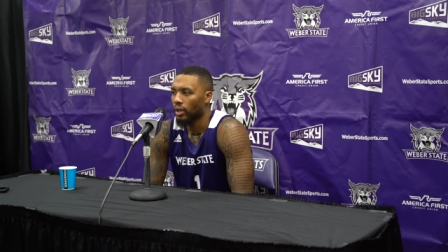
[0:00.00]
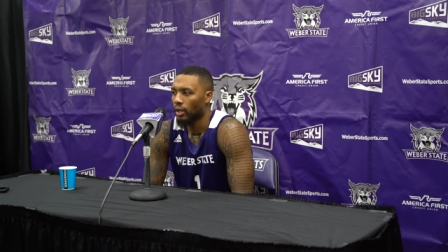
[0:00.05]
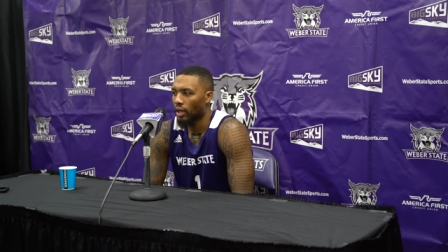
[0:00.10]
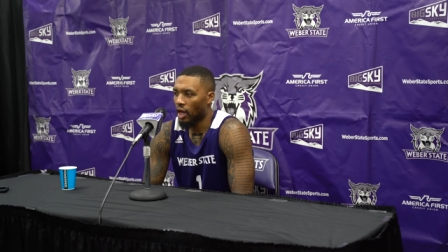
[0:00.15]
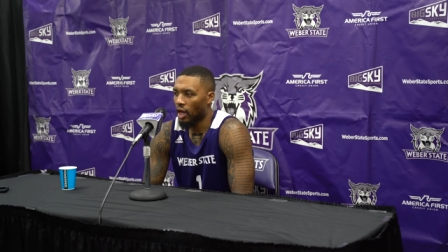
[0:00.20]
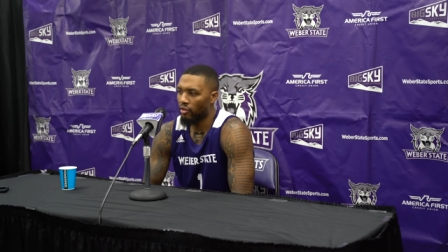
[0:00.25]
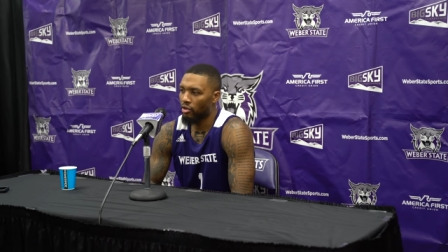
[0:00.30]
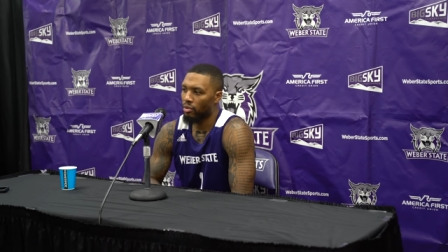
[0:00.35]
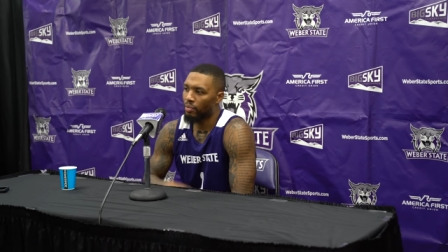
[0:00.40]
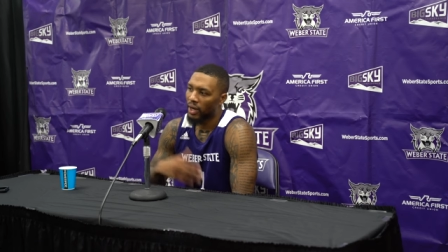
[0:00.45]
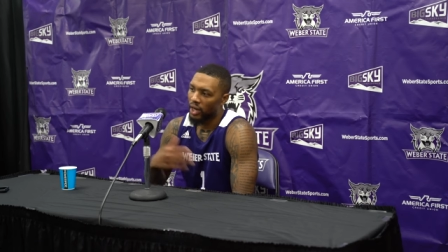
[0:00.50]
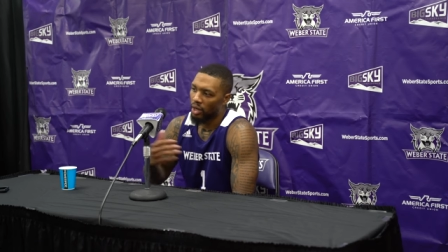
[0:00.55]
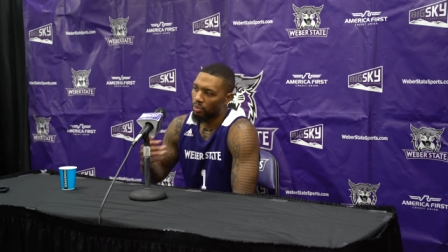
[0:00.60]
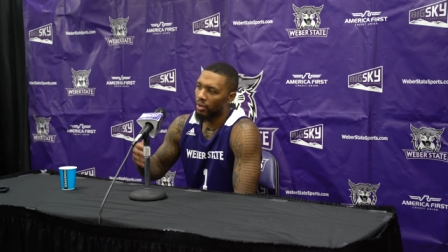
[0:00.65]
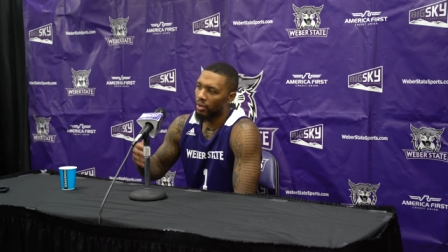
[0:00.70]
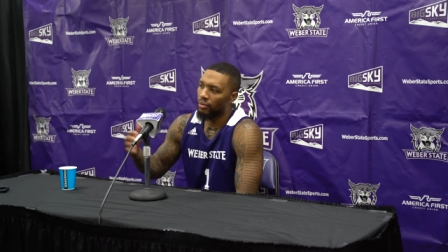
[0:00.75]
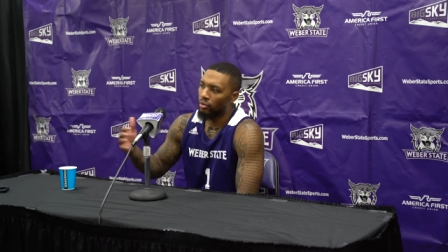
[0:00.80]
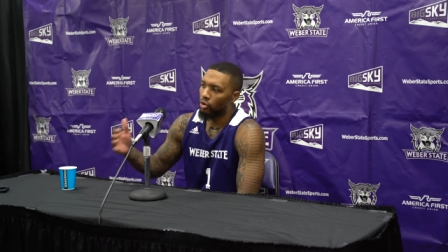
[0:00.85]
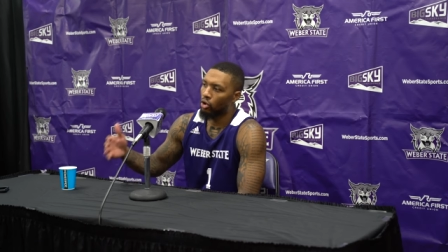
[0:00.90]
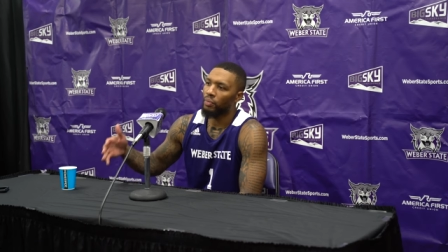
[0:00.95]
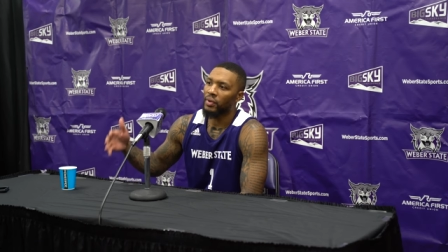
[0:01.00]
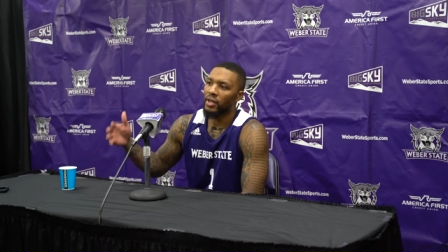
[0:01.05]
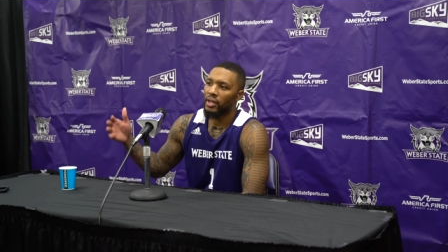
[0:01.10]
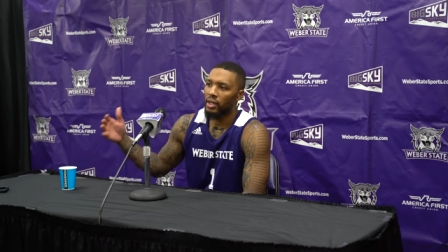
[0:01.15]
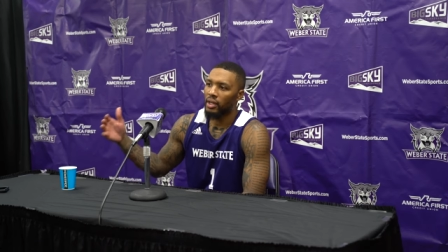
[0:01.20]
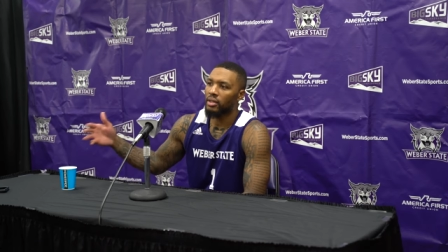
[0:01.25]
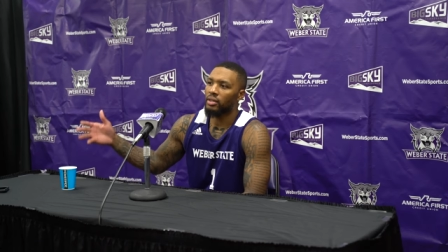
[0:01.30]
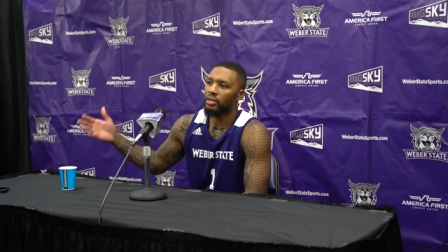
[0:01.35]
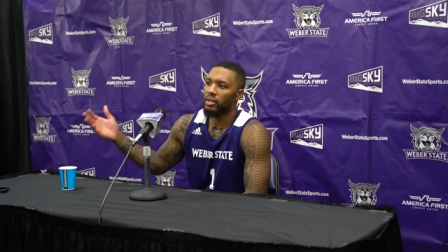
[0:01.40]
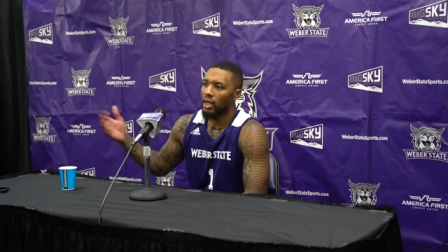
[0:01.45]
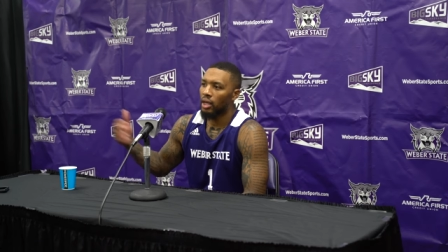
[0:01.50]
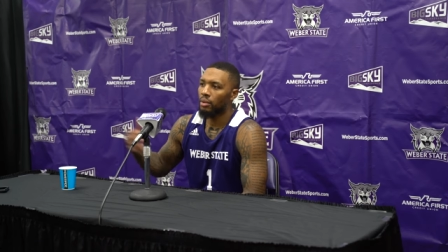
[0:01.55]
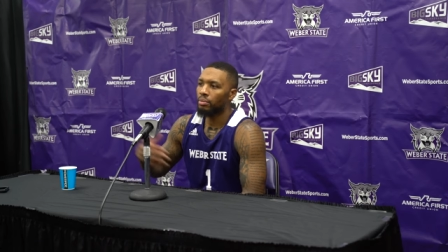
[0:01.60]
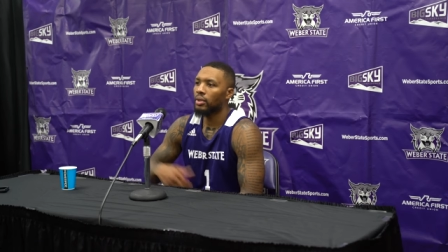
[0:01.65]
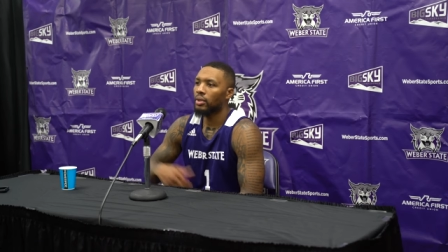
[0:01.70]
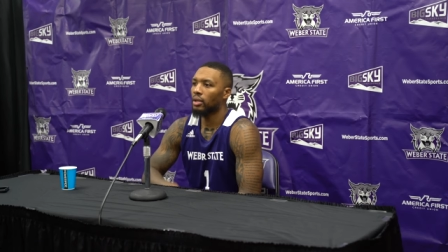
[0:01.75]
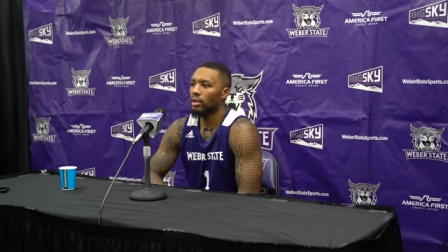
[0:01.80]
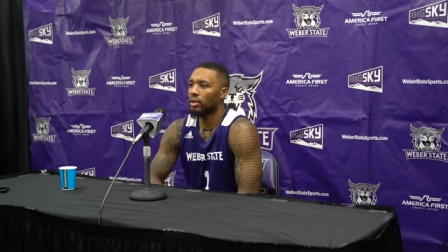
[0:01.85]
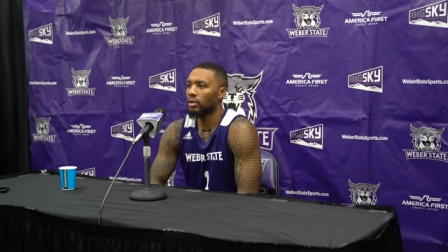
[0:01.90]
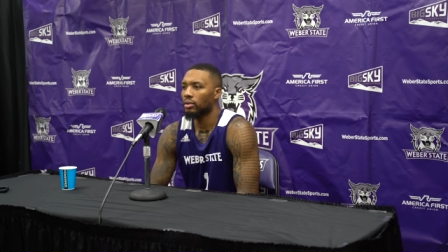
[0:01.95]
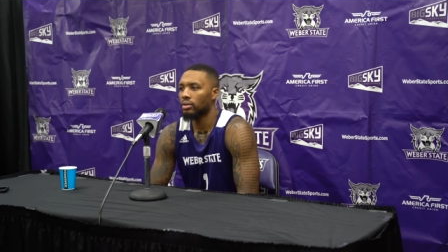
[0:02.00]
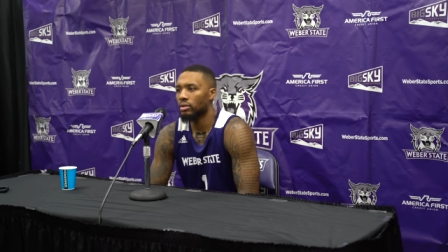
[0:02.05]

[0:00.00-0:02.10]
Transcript: everybody before me did the same thing.